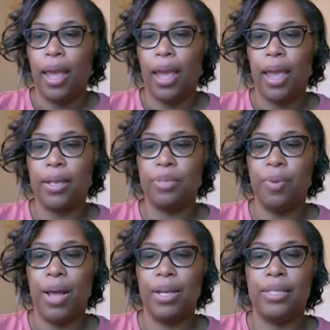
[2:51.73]
as
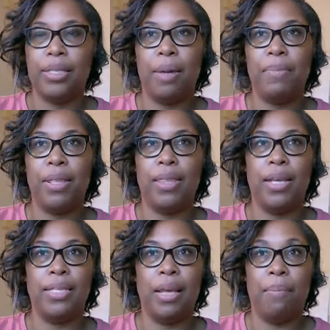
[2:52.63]
well as some of the
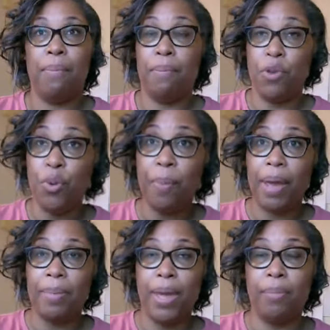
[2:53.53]
things that you may
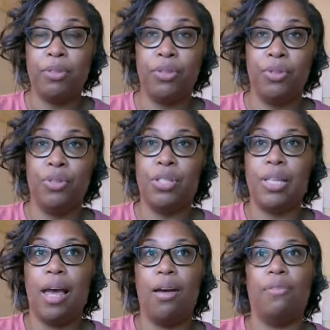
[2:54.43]
be able to do
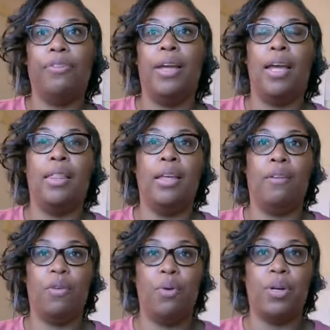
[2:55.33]
yourself. And then,
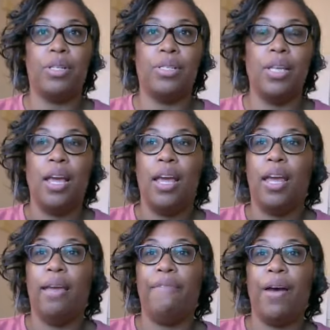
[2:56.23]
of course,
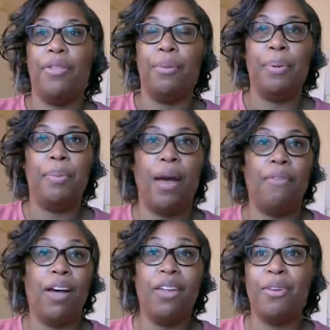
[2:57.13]
if other people
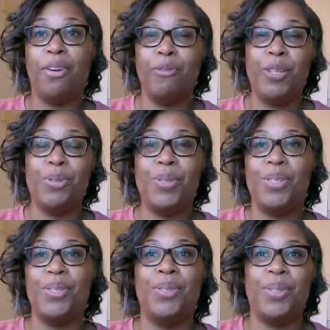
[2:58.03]
have other
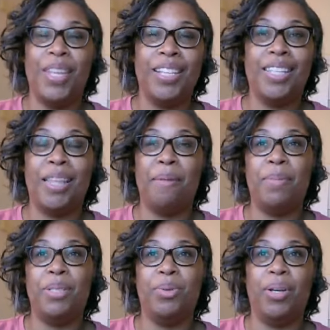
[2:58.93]
resources or things that they've
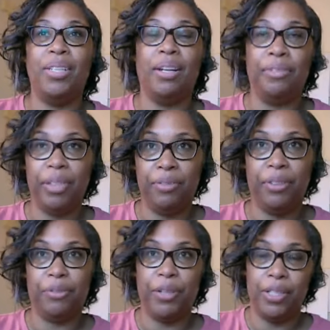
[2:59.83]
been doing, definitely
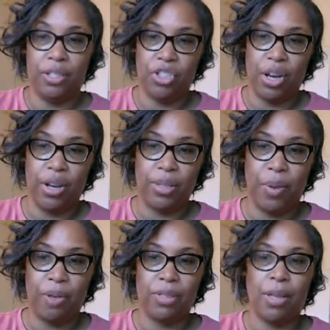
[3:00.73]
feel free to share as
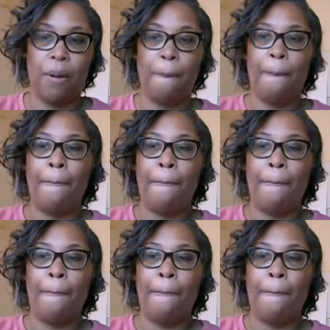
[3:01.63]
well. So